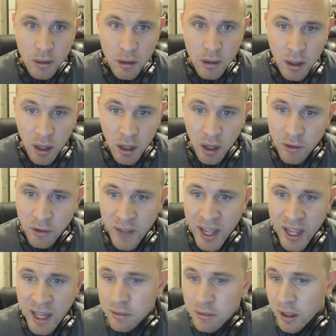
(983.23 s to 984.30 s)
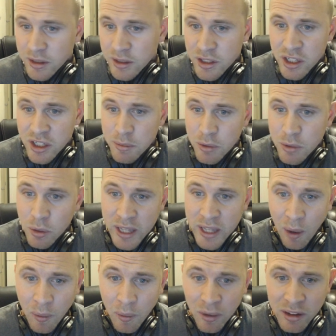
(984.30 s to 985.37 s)
than that, I just keep doing the
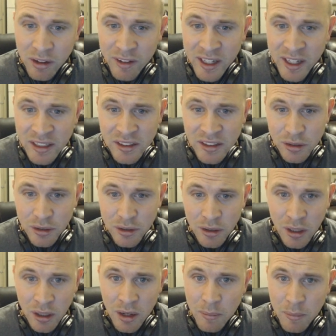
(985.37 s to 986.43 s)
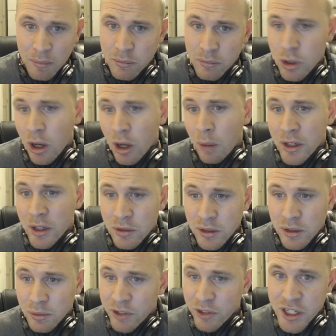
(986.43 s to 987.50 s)
hourly events. I'll be doing
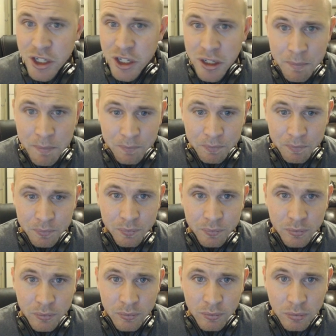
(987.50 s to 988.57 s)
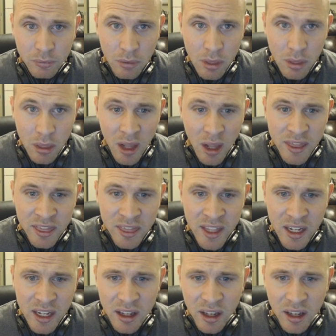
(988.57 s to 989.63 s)
some fishing. I
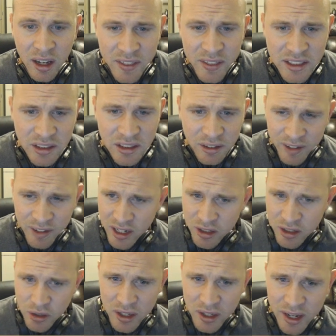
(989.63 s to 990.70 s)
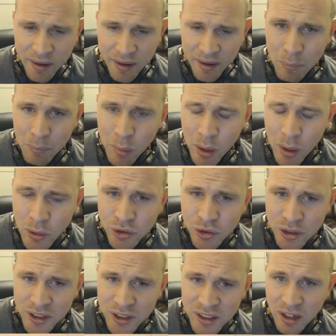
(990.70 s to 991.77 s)
think this event you can get
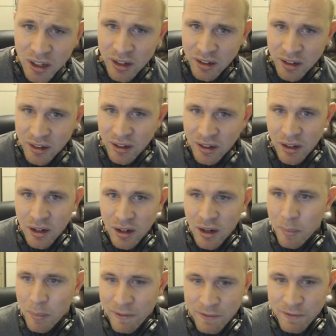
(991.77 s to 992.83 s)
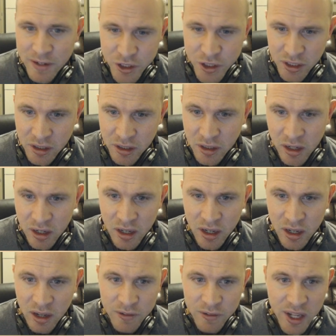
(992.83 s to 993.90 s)
mostly done by fishing.
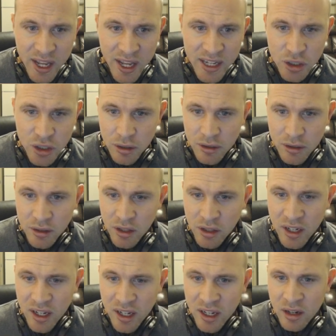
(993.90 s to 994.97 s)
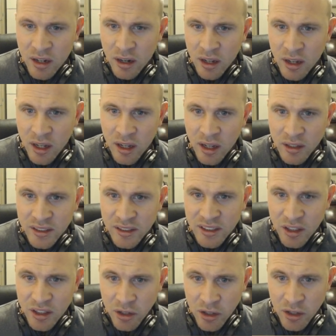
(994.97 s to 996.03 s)
If you catch, you can get, let's see,
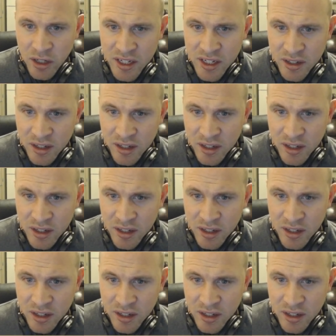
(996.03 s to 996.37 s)
30...